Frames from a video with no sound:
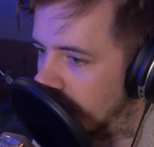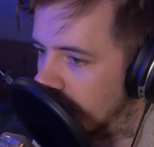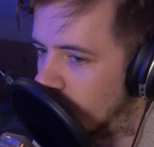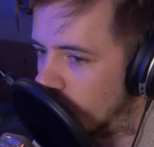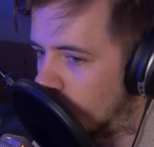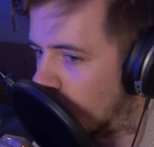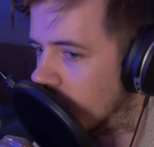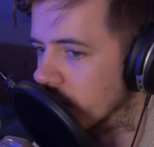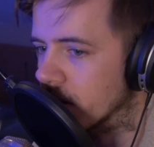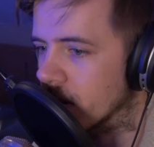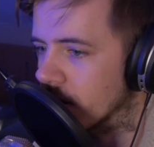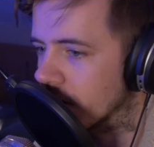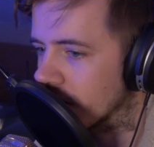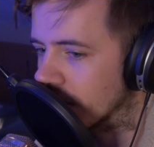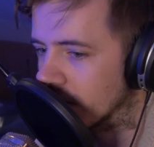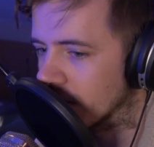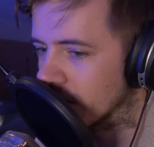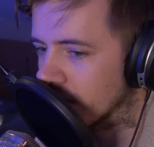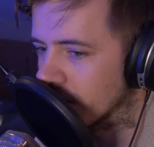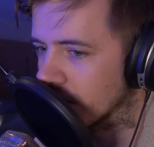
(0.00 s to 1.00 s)
He
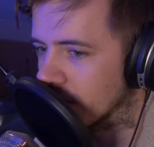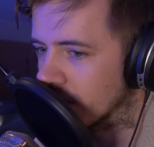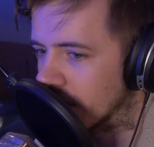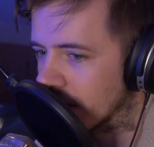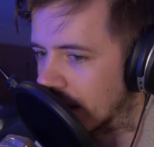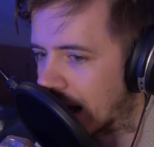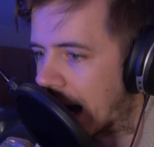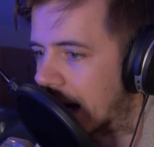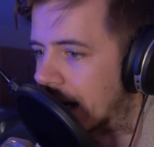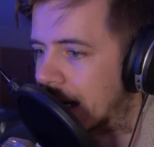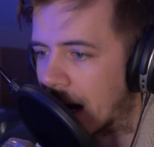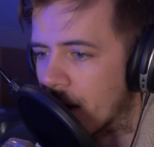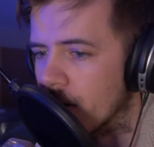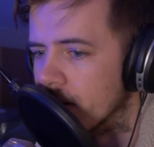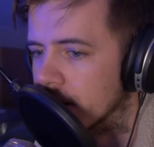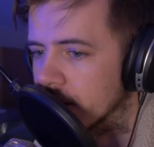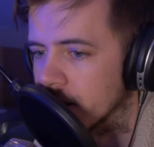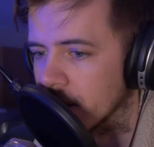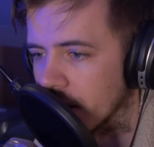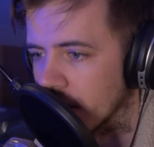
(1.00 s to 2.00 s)
wasn't that
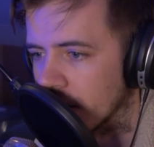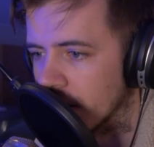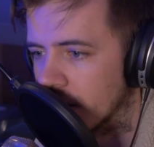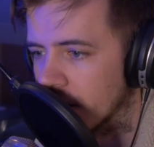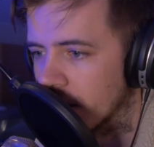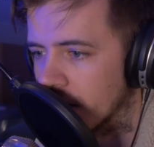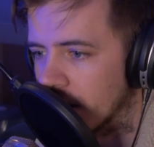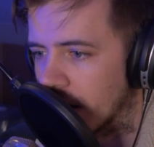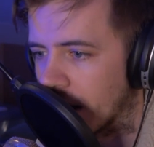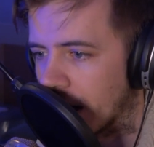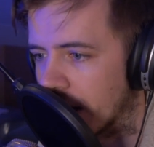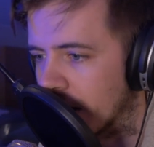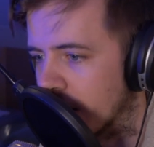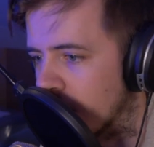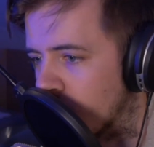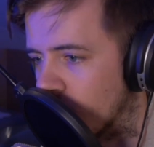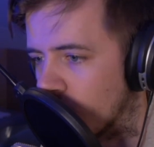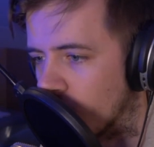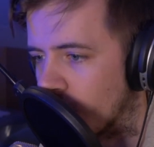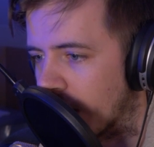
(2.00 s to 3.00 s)
character. And
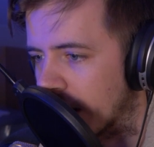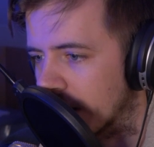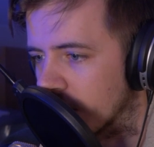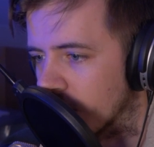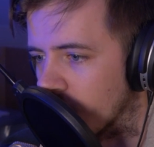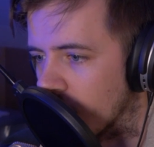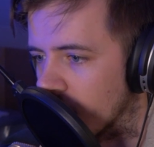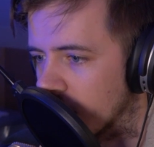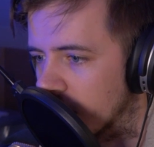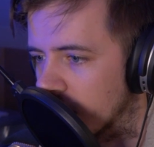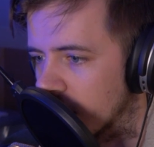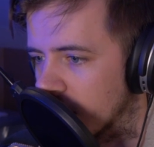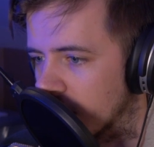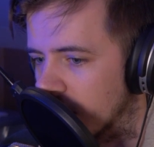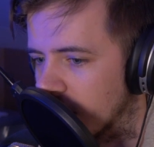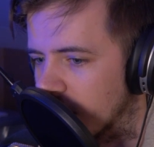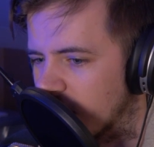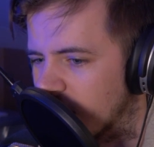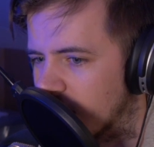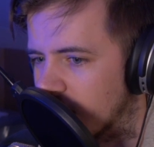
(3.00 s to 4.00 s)
in Thor Ragnarok,
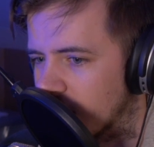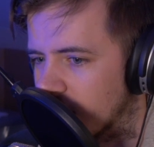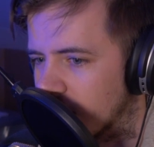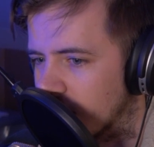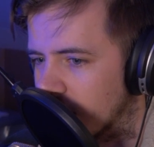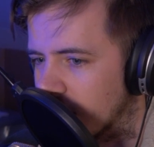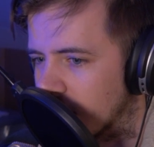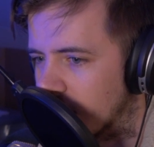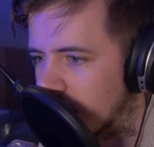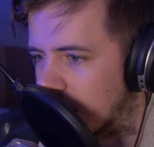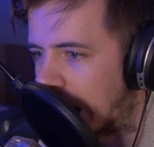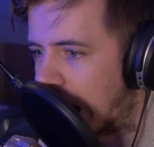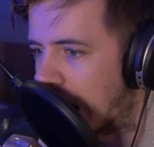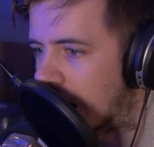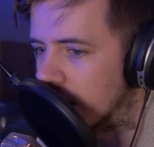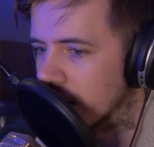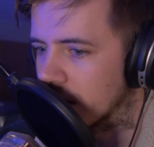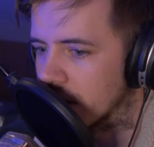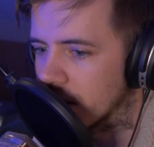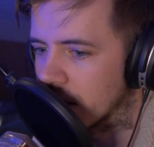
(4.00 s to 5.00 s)

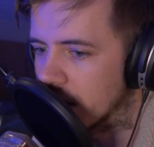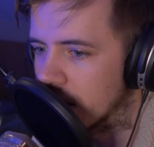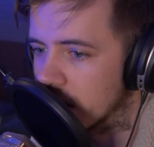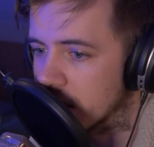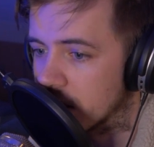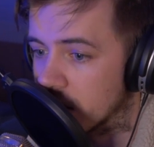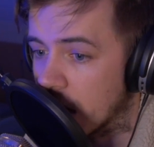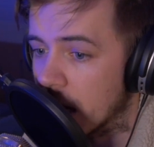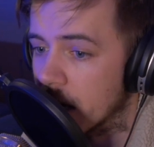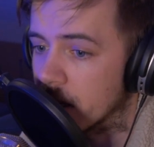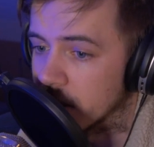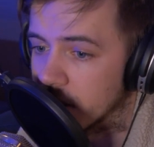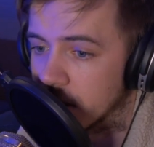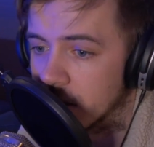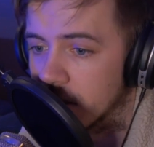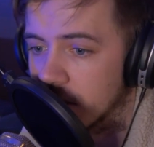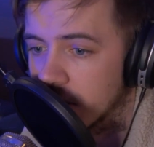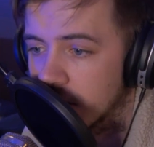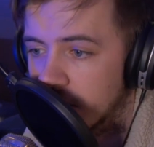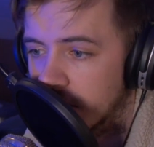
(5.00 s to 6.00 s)
that is changed.